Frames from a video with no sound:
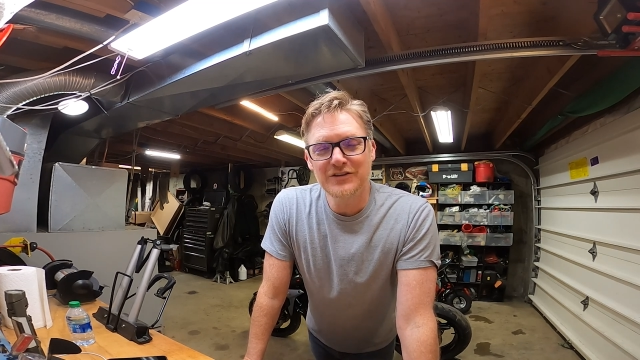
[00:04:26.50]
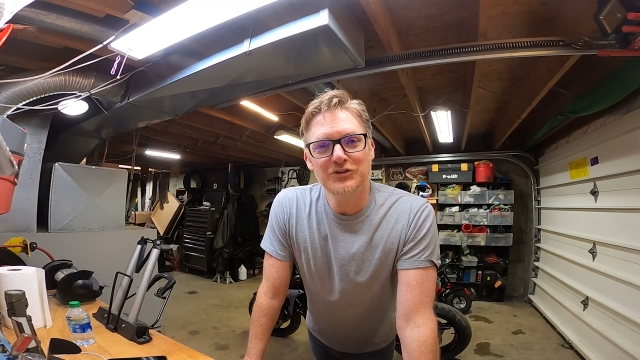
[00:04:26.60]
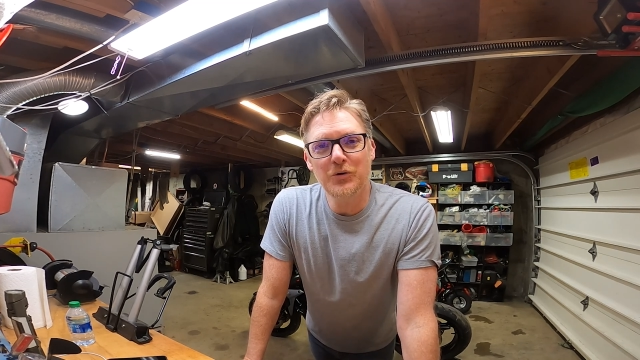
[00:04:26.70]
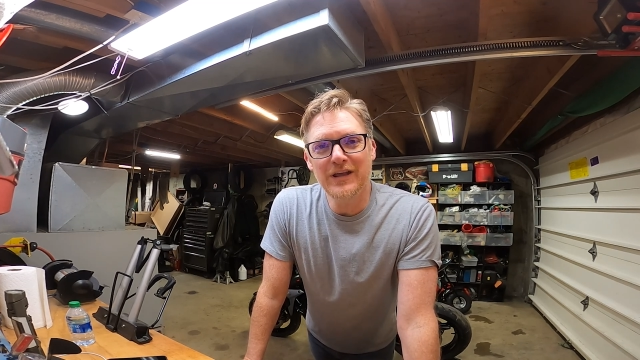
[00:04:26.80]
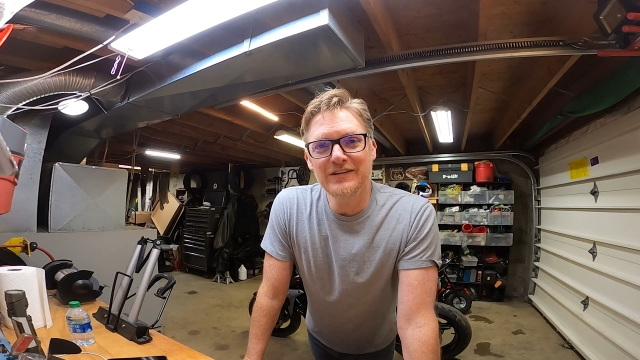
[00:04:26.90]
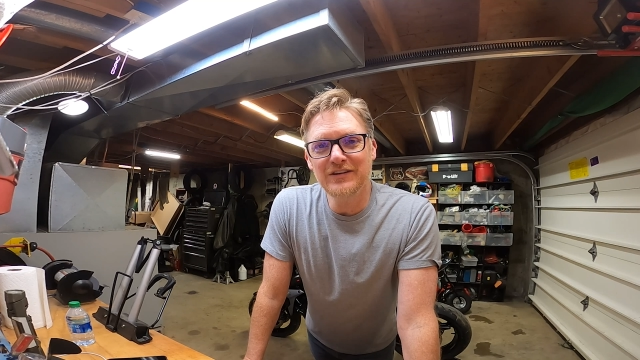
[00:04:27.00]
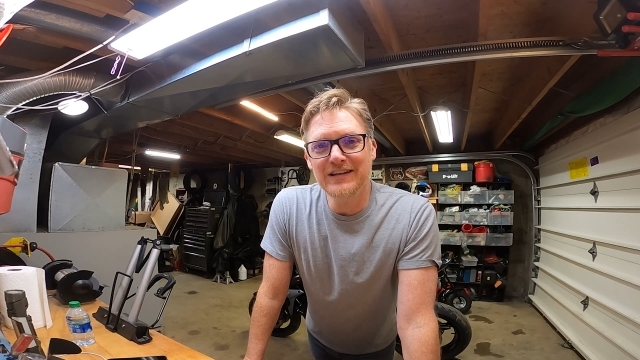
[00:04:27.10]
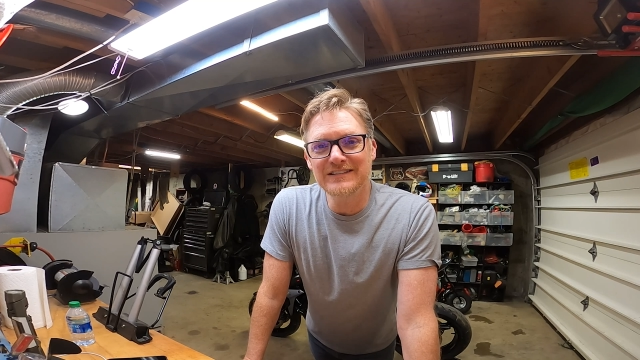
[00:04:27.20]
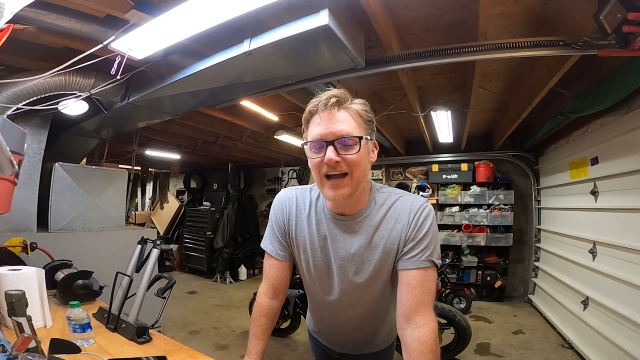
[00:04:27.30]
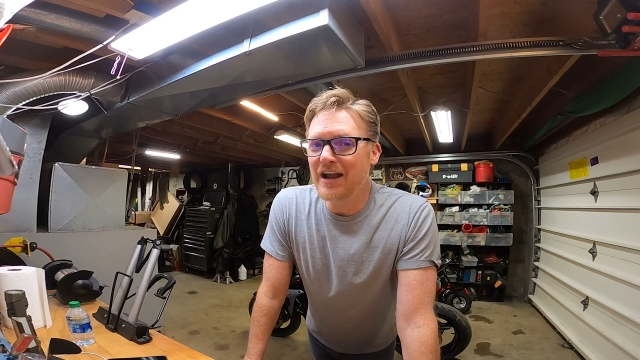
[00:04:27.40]
So his
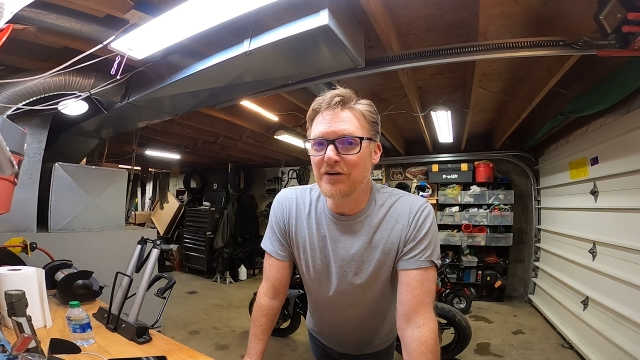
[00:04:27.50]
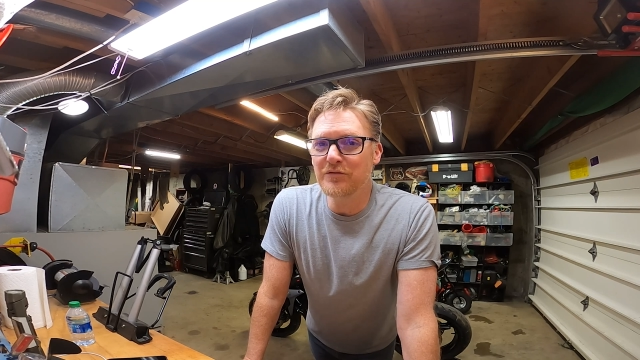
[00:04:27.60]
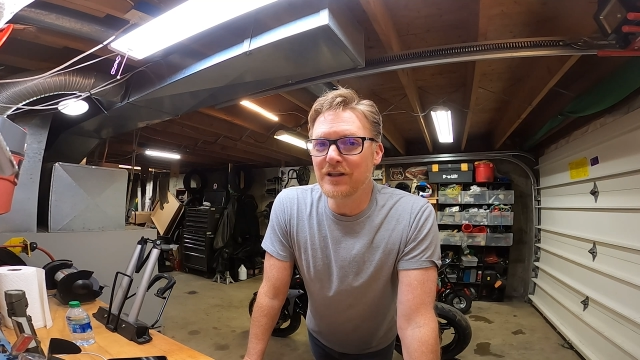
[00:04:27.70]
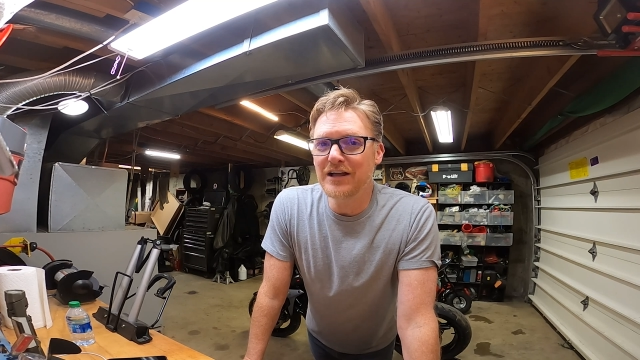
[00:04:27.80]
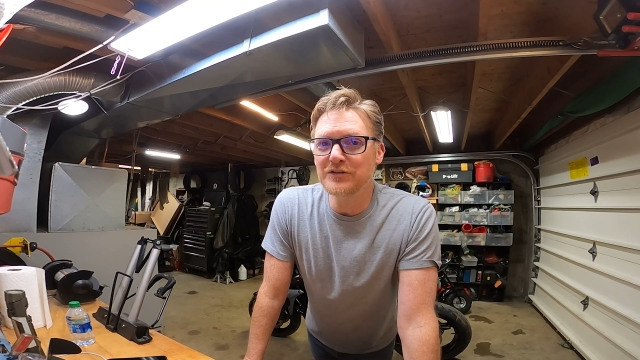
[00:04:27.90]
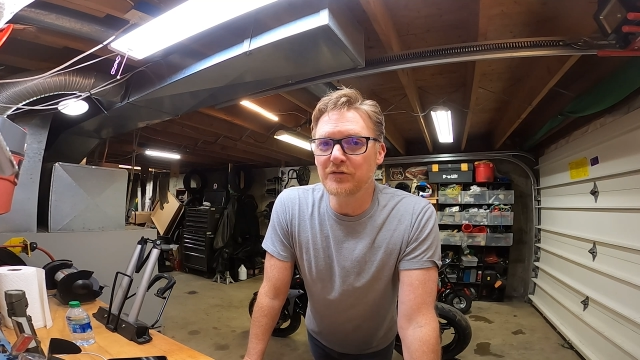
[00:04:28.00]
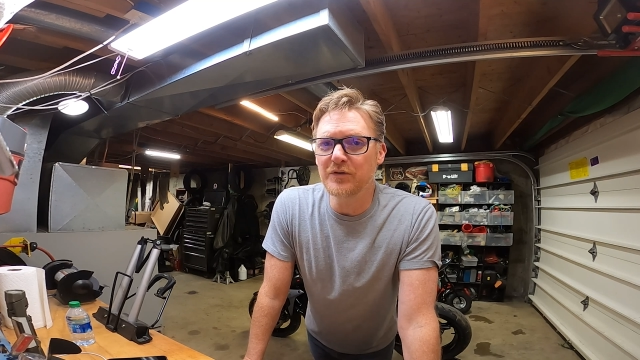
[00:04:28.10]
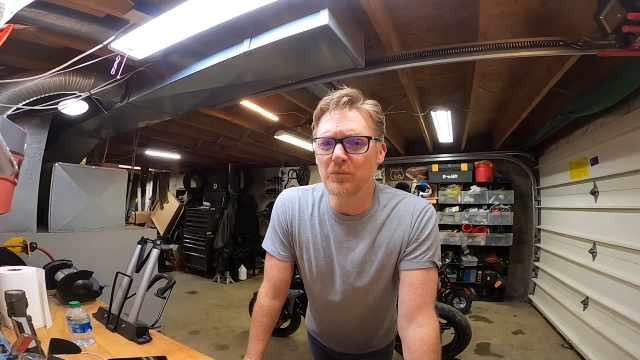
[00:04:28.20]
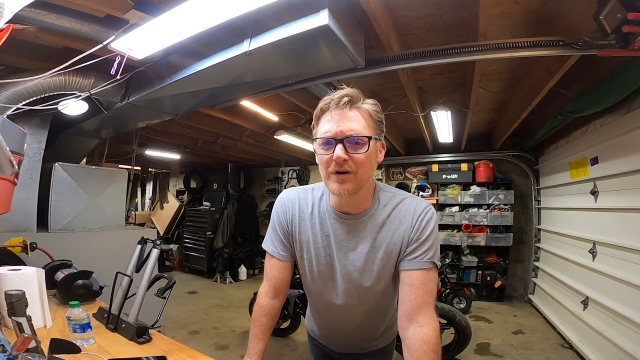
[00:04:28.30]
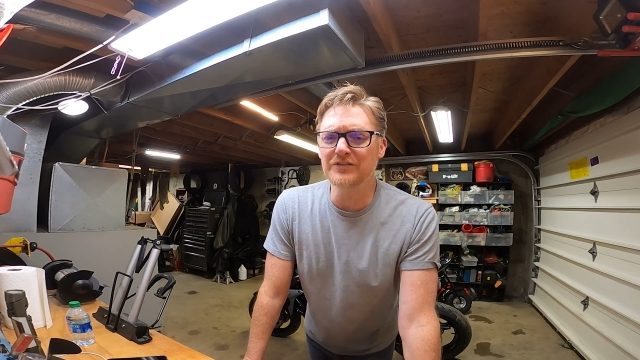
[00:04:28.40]
entire
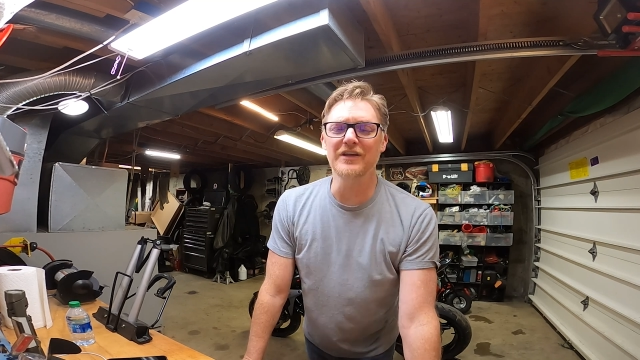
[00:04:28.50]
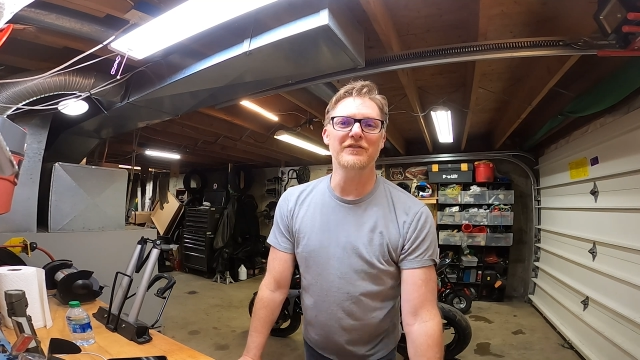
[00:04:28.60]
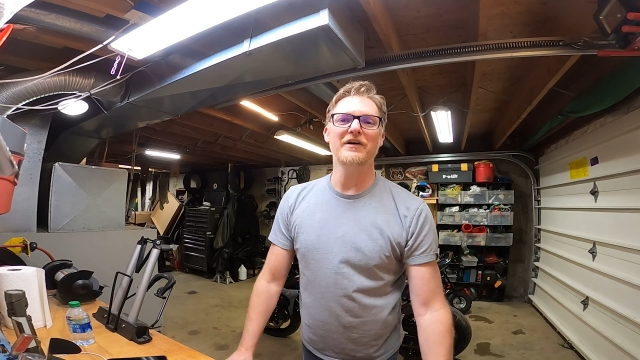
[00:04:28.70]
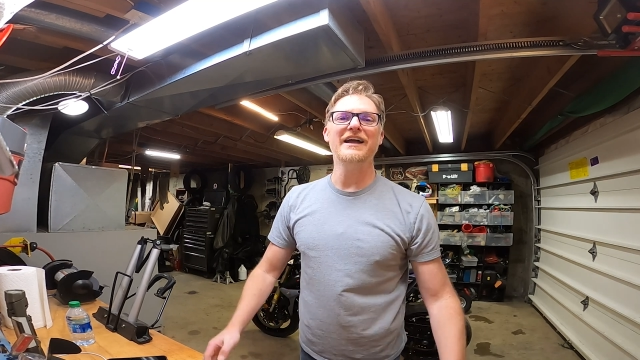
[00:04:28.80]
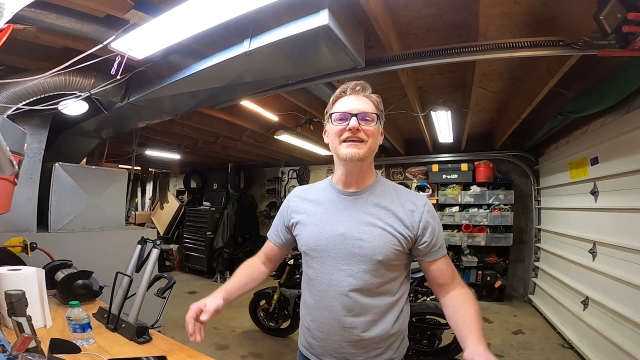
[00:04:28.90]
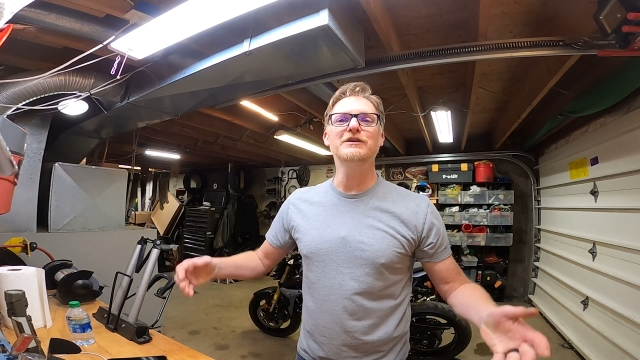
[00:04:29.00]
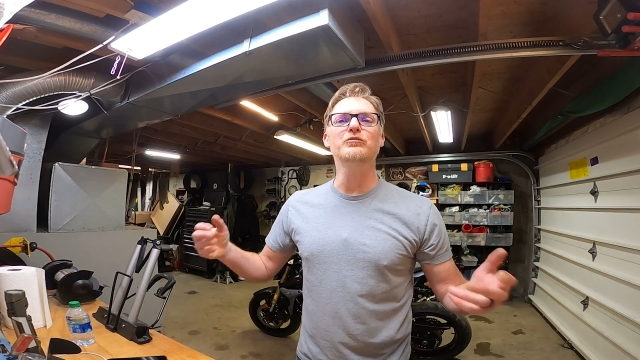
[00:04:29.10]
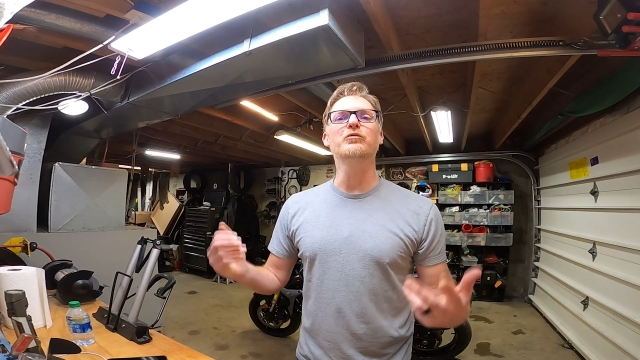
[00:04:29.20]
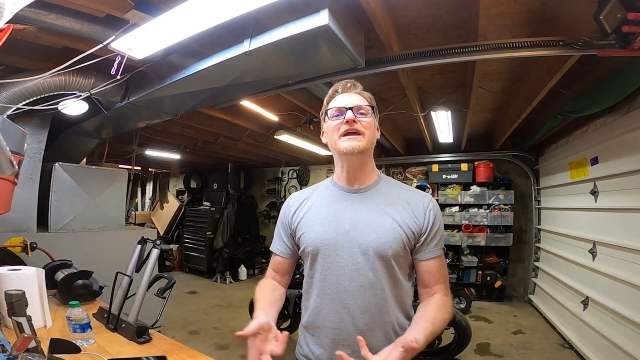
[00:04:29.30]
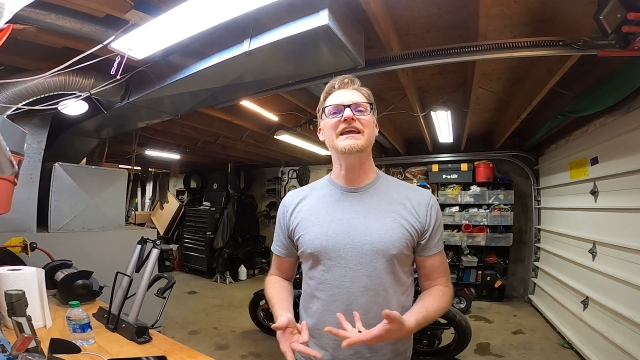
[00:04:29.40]
philosophy was if I
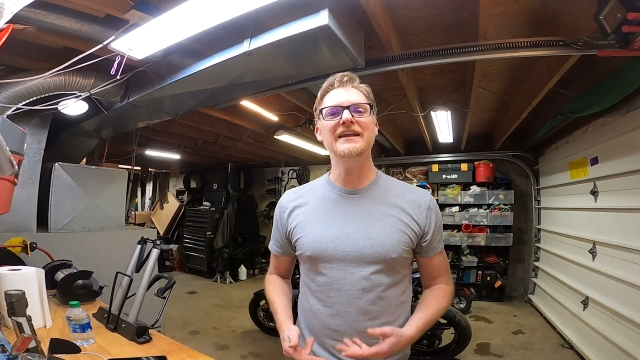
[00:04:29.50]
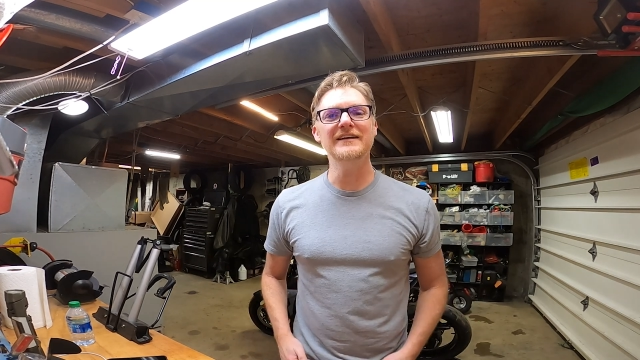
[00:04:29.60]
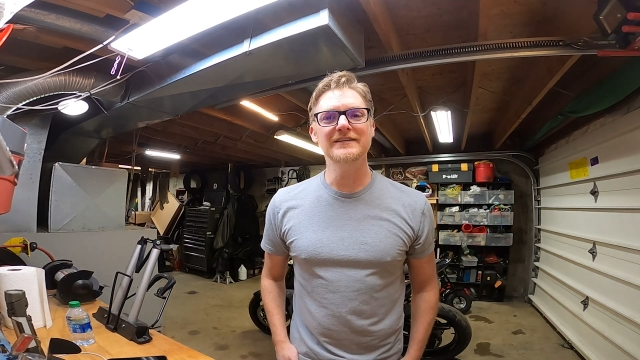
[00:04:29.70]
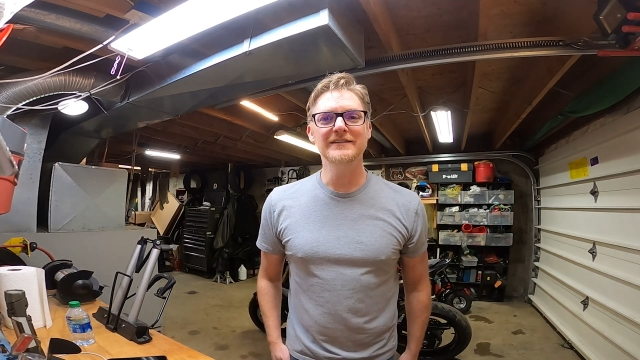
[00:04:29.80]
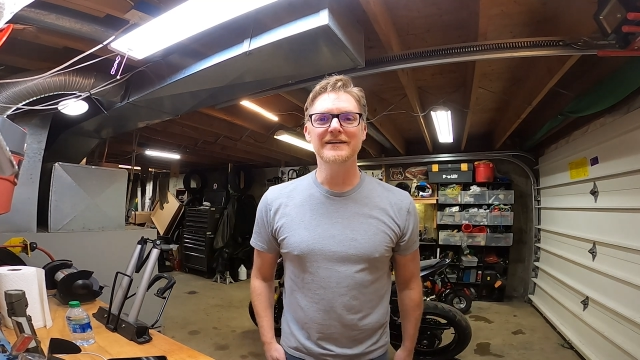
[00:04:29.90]
can read,